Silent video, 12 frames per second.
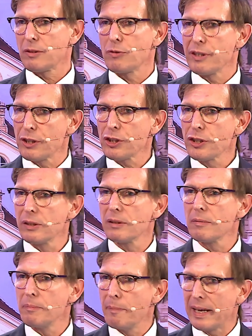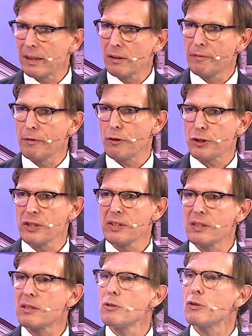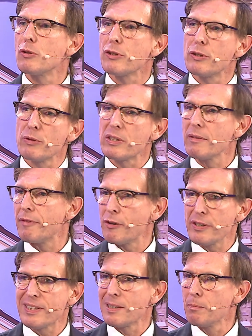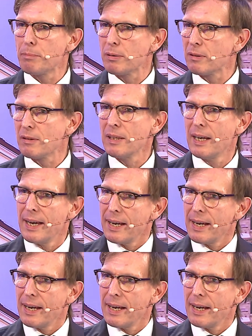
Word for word: traditional metal versions, you could use a very simple